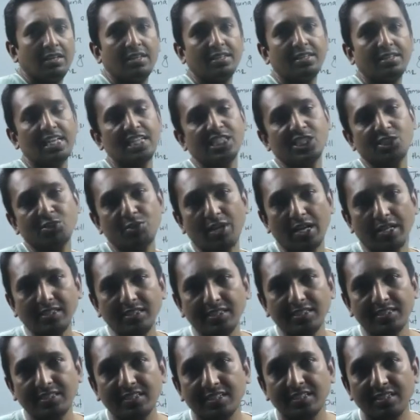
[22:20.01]
Dear
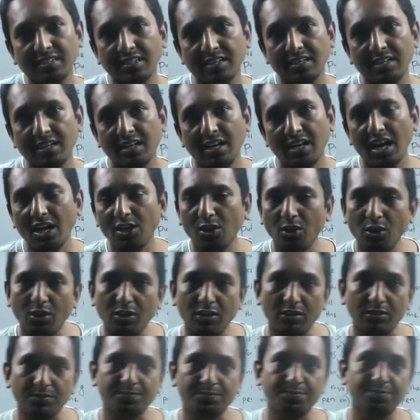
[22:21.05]
students, I
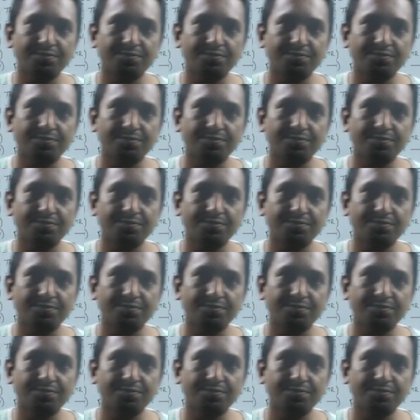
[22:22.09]
hope